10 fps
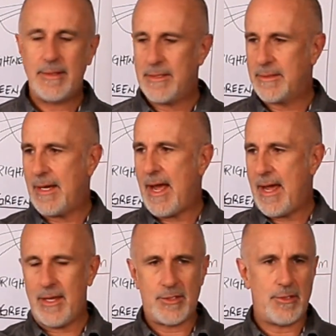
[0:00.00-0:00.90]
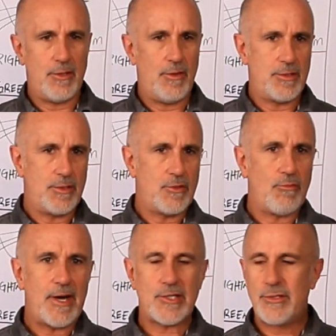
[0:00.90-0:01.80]
is it ISO, is it
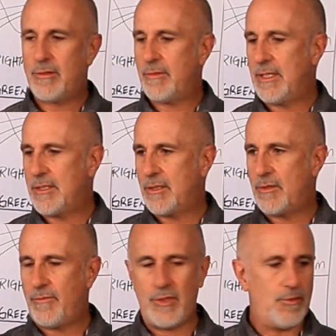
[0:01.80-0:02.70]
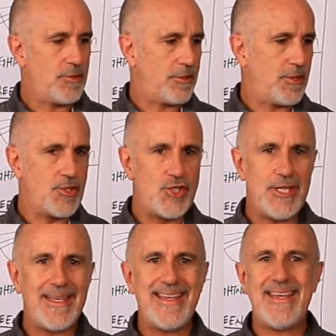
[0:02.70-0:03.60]
directional, is it diffuse, is it
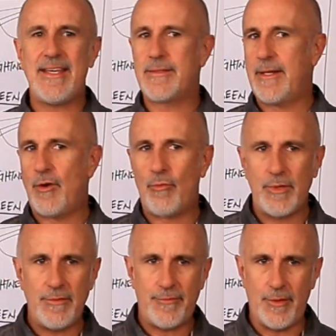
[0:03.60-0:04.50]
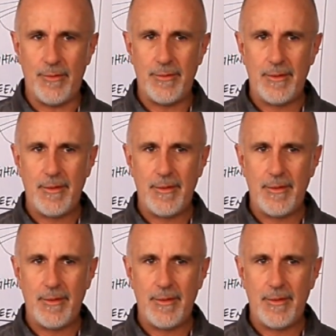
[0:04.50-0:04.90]
GE, is it Elrepho?